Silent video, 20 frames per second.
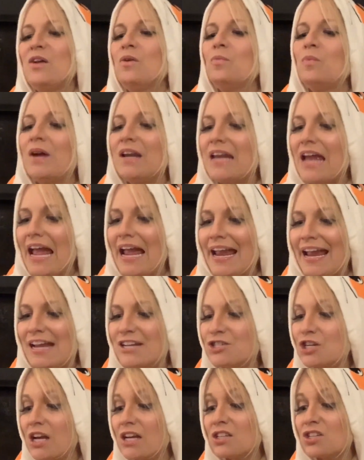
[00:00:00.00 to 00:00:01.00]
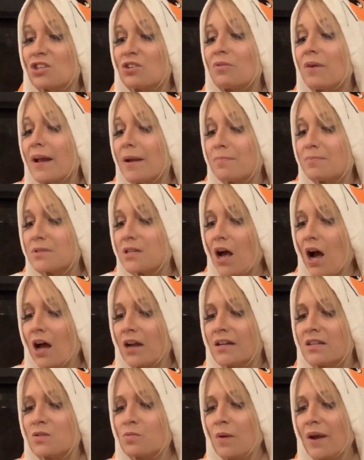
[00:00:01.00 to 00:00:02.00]
When AJ tripped
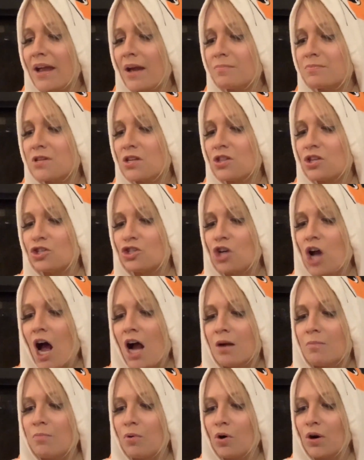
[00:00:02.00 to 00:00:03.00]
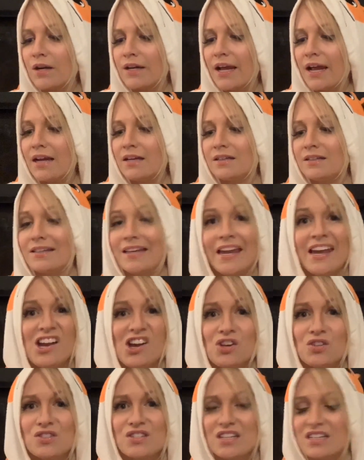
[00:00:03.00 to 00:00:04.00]
on his way up to the chalkboard and
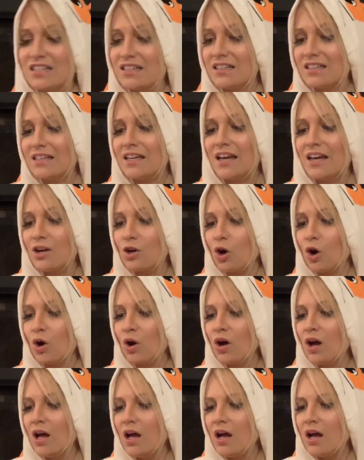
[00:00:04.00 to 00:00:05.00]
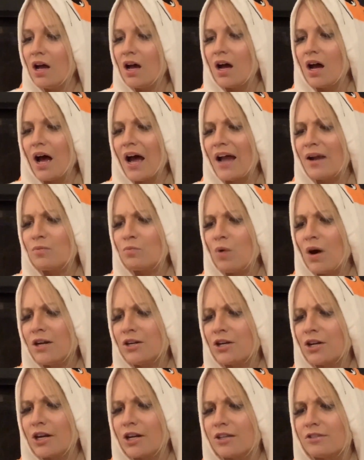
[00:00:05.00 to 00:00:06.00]
Gale didn't giggle, I
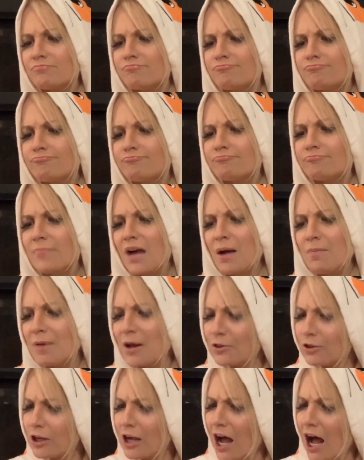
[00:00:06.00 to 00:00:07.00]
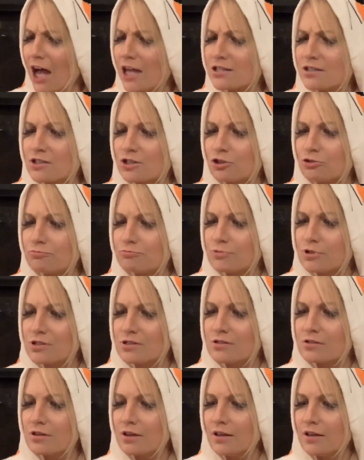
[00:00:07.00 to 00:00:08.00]
wondered about the
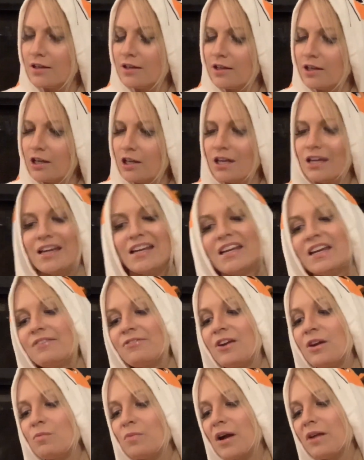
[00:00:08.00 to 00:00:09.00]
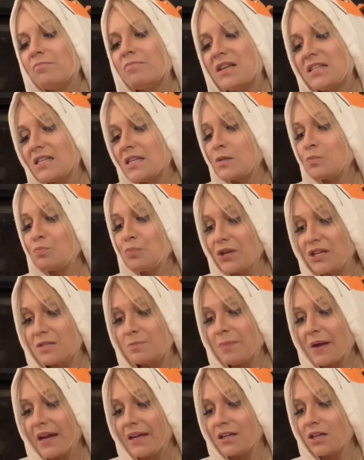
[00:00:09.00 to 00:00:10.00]
costumes. Even when Mrs.
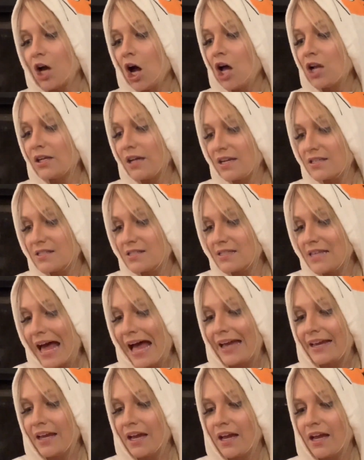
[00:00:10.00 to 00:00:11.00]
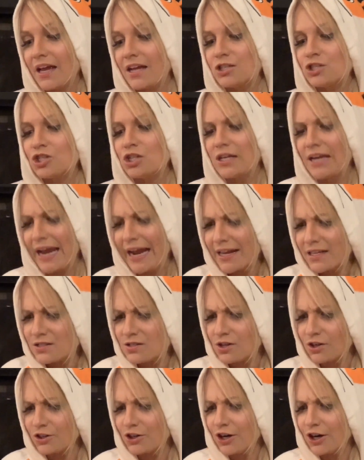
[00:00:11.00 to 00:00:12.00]
Brisbane called on Saya and she
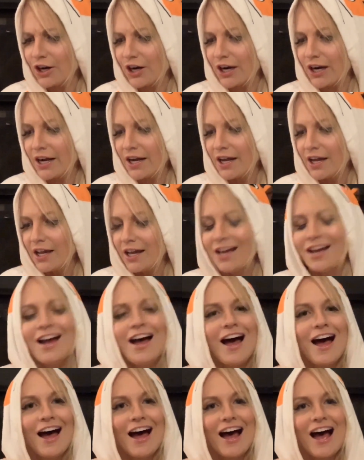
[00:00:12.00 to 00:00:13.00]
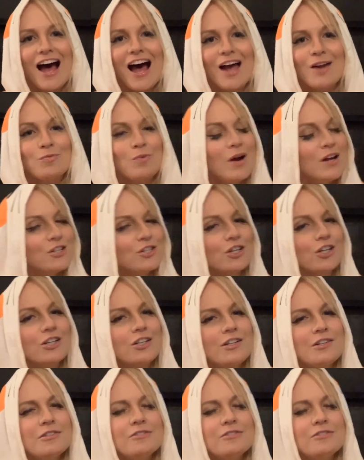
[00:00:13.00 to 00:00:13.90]
answered her, I wondered